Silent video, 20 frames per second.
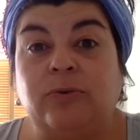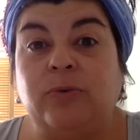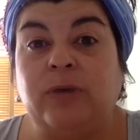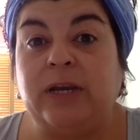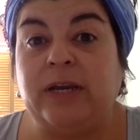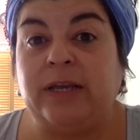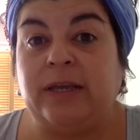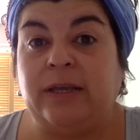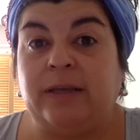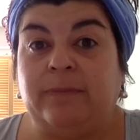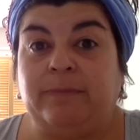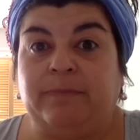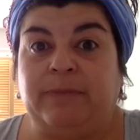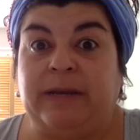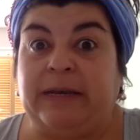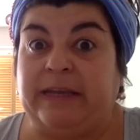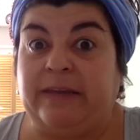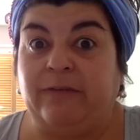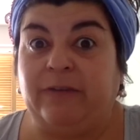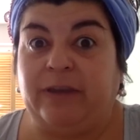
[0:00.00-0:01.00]
really
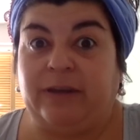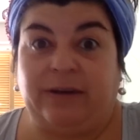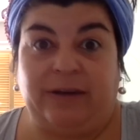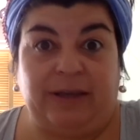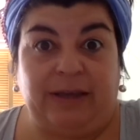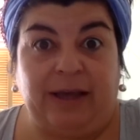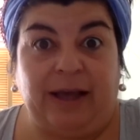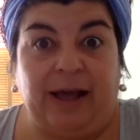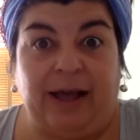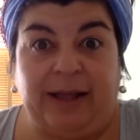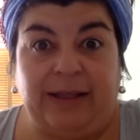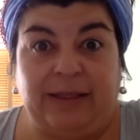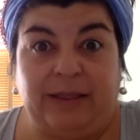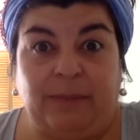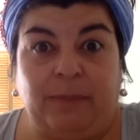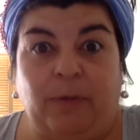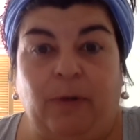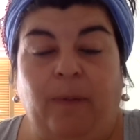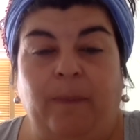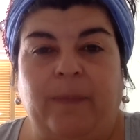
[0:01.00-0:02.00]
believing at the
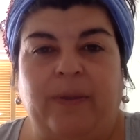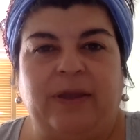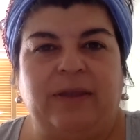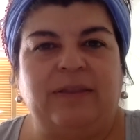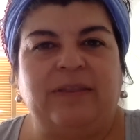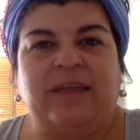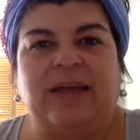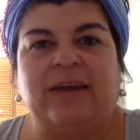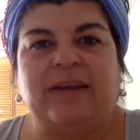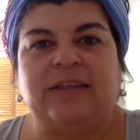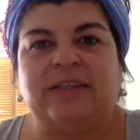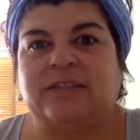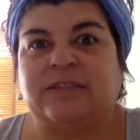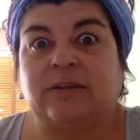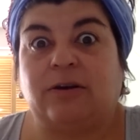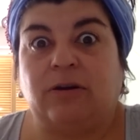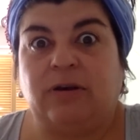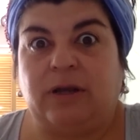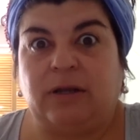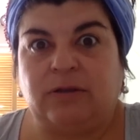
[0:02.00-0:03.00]
moment that it's
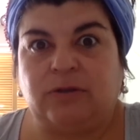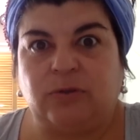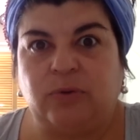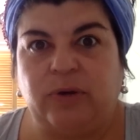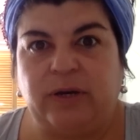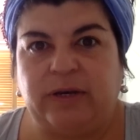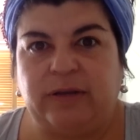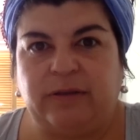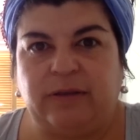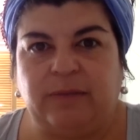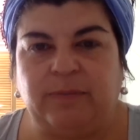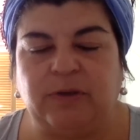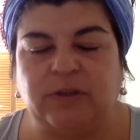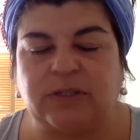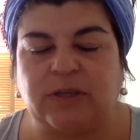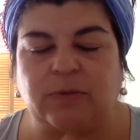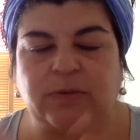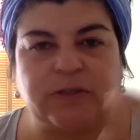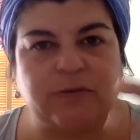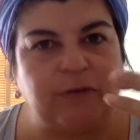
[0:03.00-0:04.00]
gonna do anything
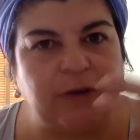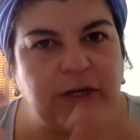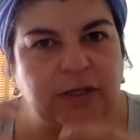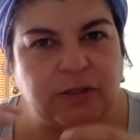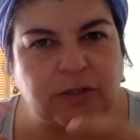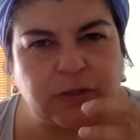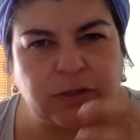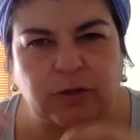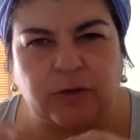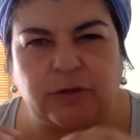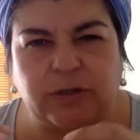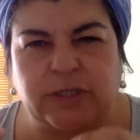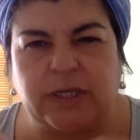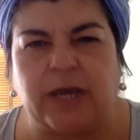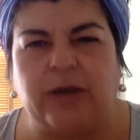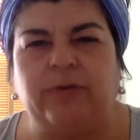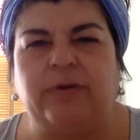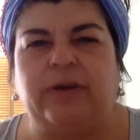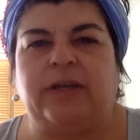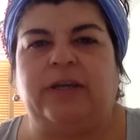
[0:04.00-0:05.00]
because I was feeling so
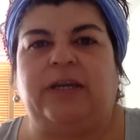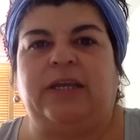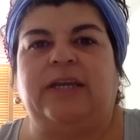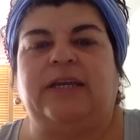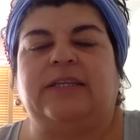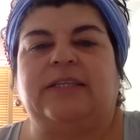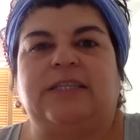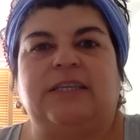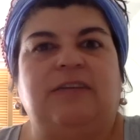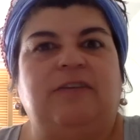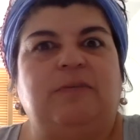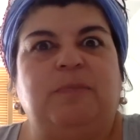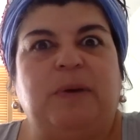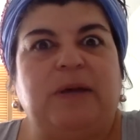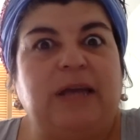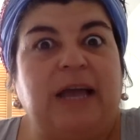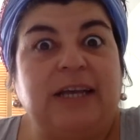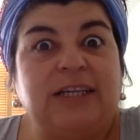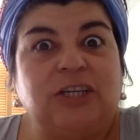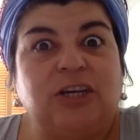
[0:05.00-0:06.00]
down and negative.
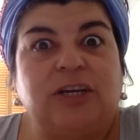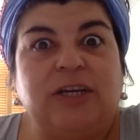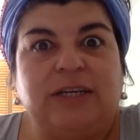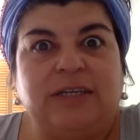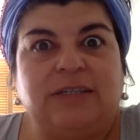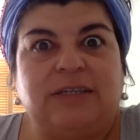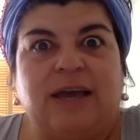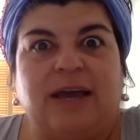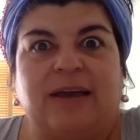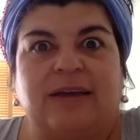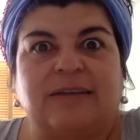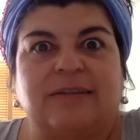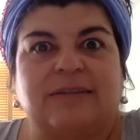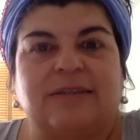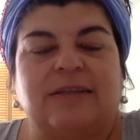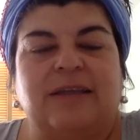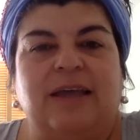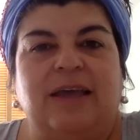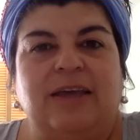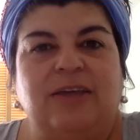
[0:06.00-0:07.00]
But actually, it
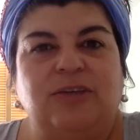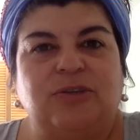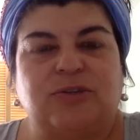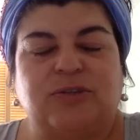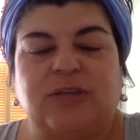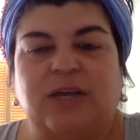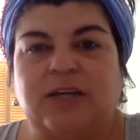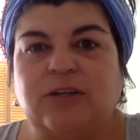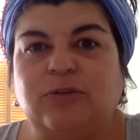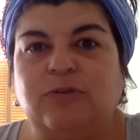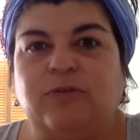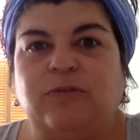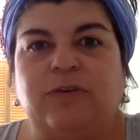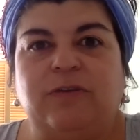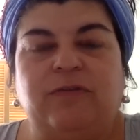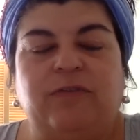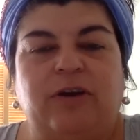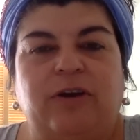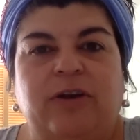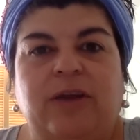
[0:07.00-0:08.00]
does. You start to
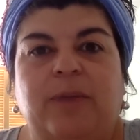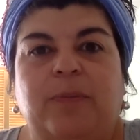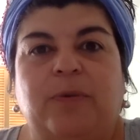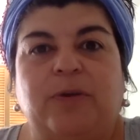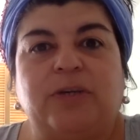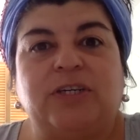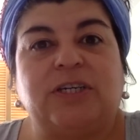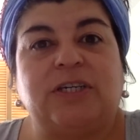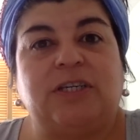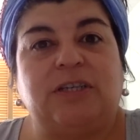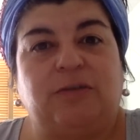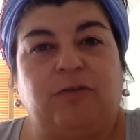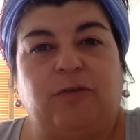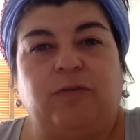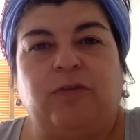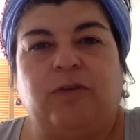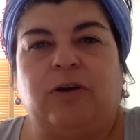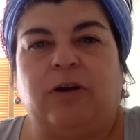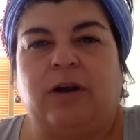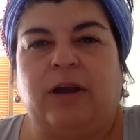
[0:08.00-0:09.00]
feel very appreciative
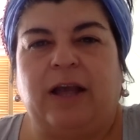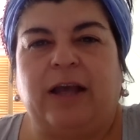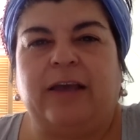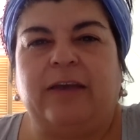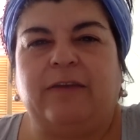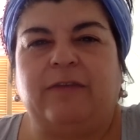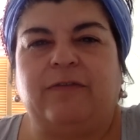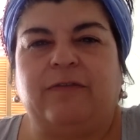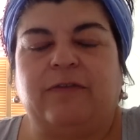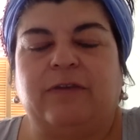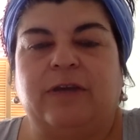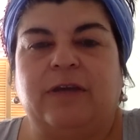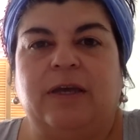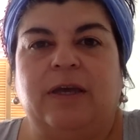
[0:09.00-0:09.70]
of your life.